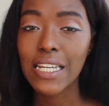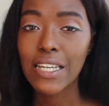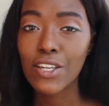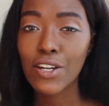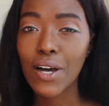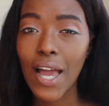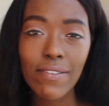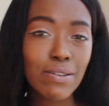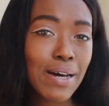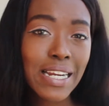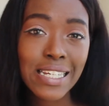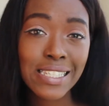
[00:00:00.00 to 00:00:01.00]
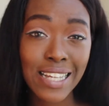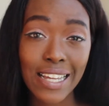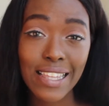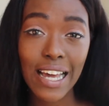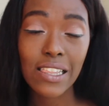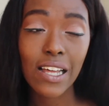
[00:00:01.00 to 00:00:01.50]
you know, everybody is
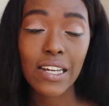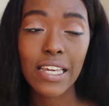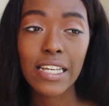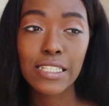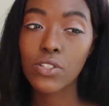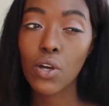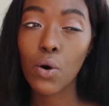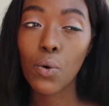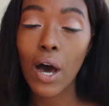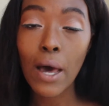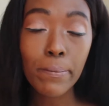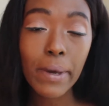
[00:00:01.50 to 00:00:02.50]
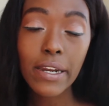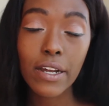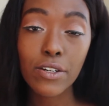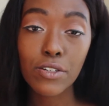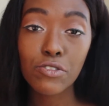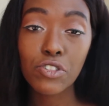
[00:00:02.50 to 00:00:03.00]
not that lucky. So unpaid
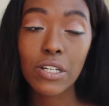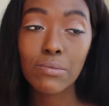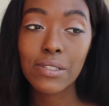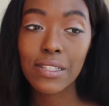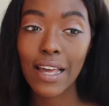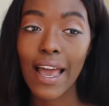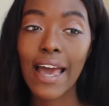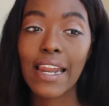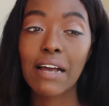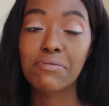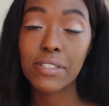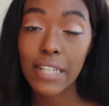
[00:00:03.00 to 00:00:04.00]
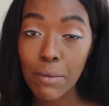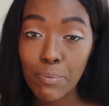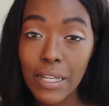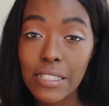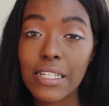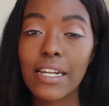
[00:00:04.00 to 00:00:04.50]
internships that have
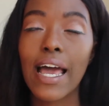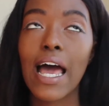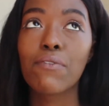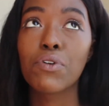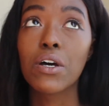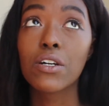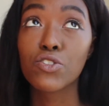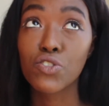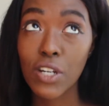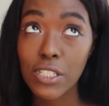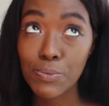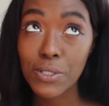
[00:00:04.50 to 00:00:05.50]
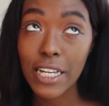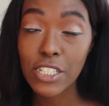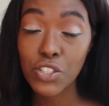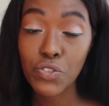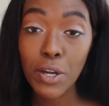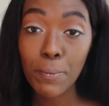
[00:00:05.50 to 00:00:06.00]
stipends and have
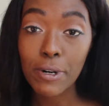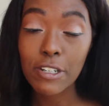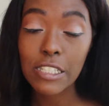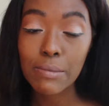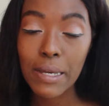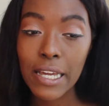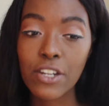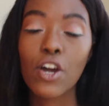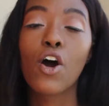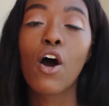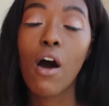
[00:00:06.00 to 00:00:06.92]
transportation reimbursement